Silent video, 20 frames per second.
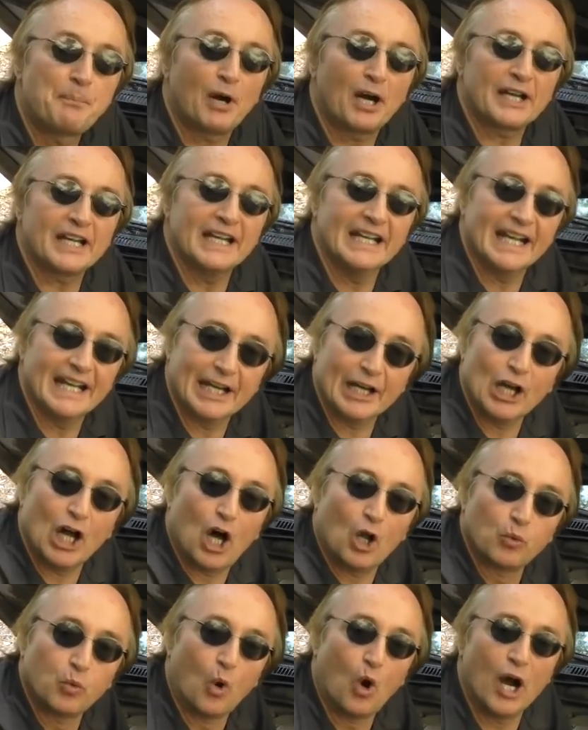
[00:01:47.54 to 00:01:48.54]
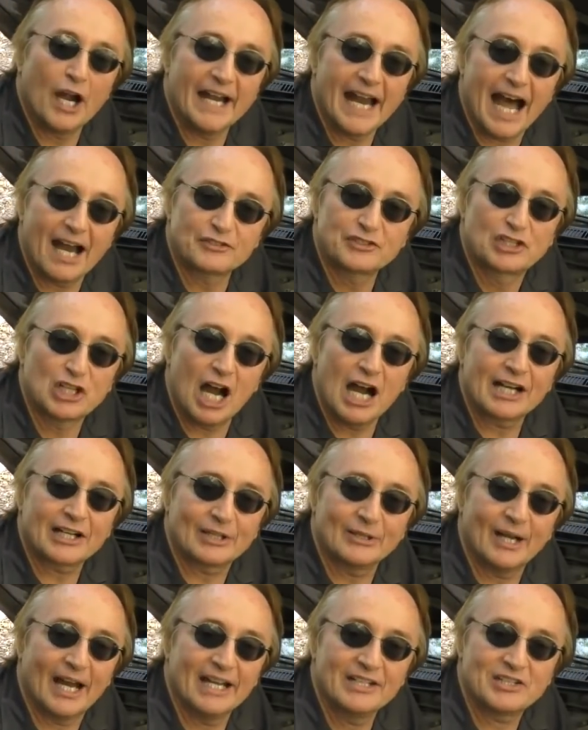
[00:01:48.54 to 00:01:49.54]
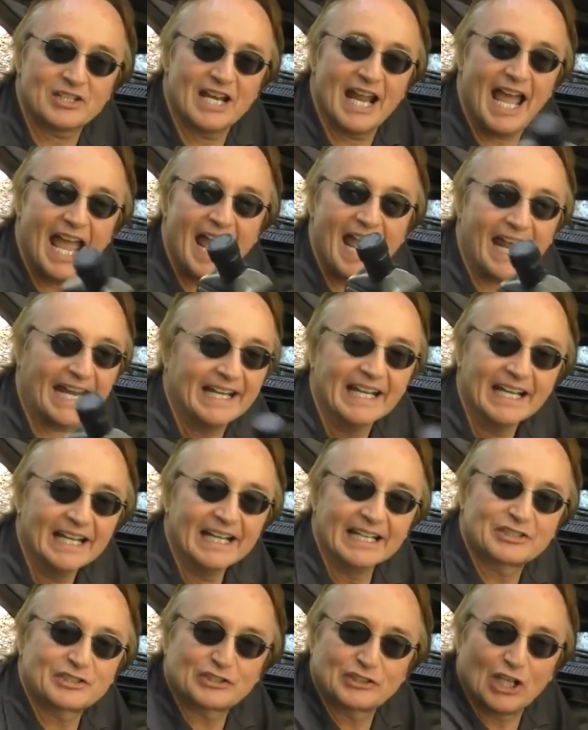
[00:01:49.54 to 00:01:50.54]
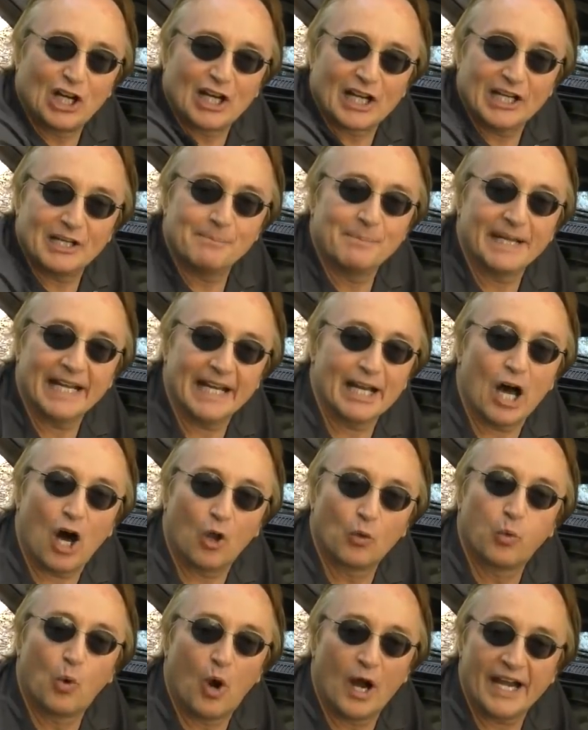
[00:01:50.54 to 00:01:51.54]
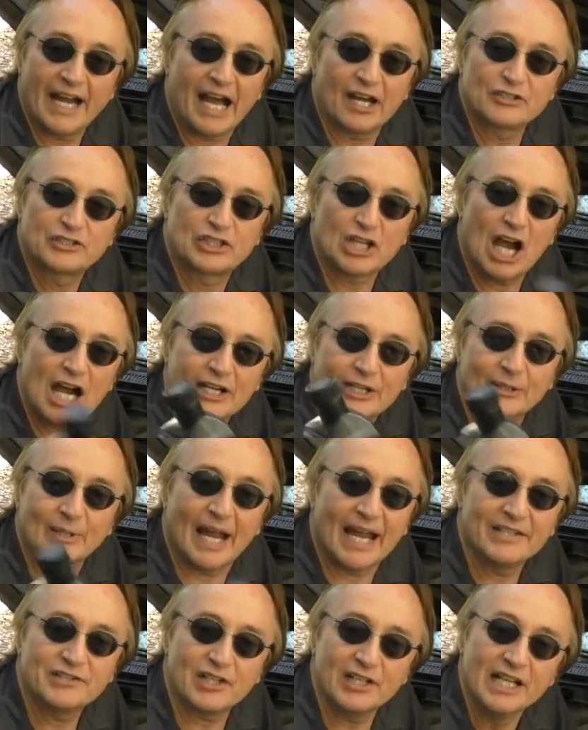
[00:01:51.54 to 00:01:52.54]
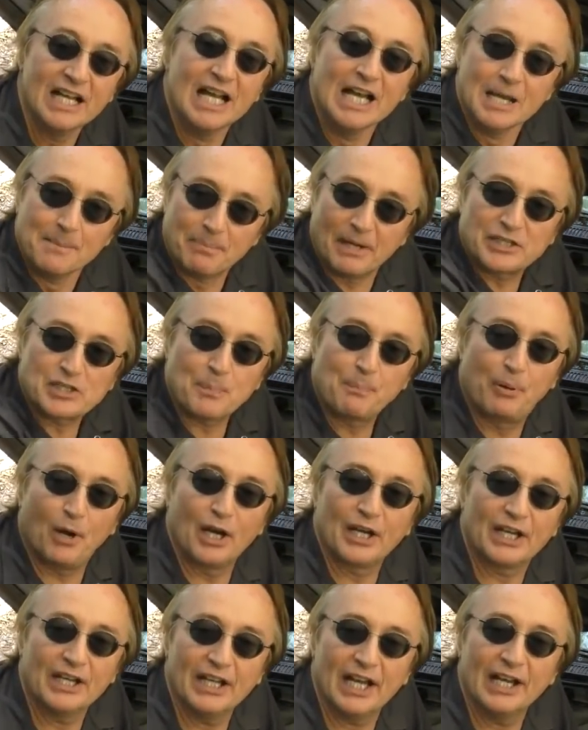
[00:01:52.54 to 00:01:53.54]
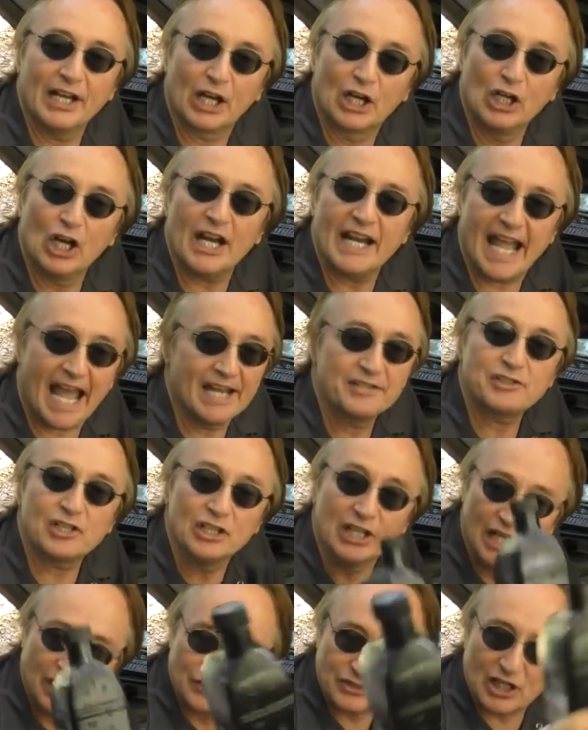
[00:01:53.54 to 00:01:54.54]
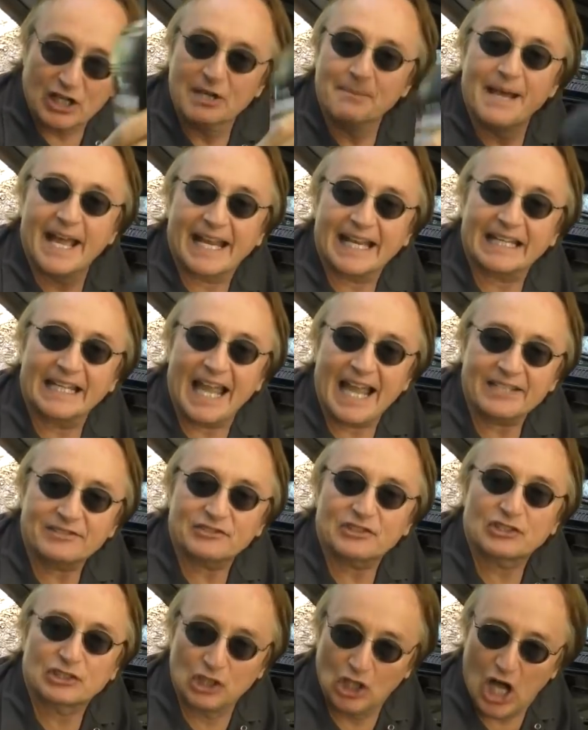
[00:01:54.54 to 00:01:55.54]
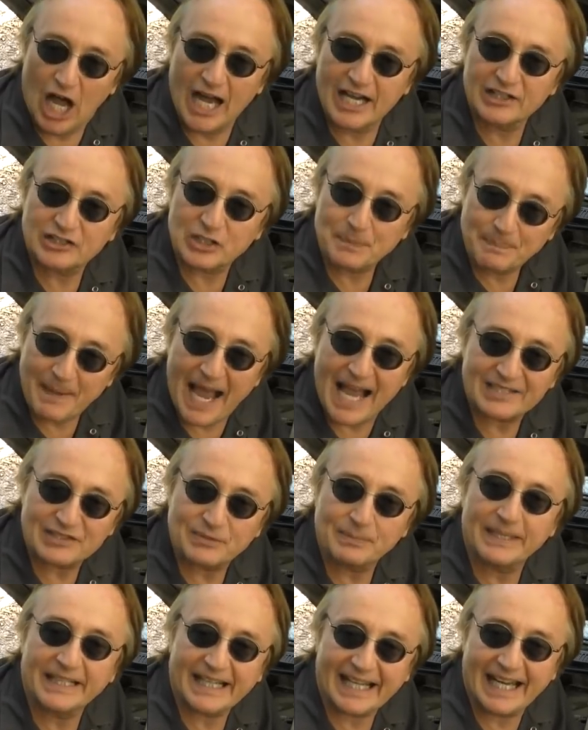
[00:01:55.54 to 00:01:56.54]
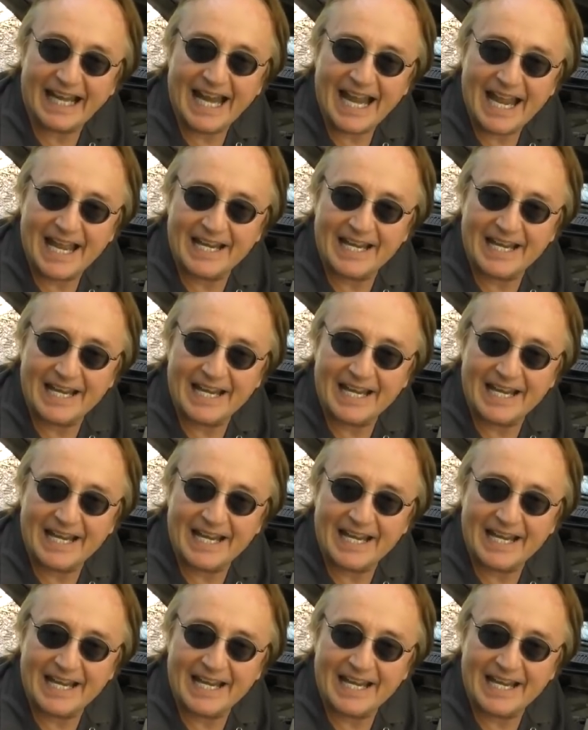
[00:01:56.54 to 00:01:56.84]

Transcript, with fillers: If you put it in an old worn out junker engine, hey, it's still going to be an old worn out junker engine, but you put it in a good engine, it's going to make it last as long as it possibly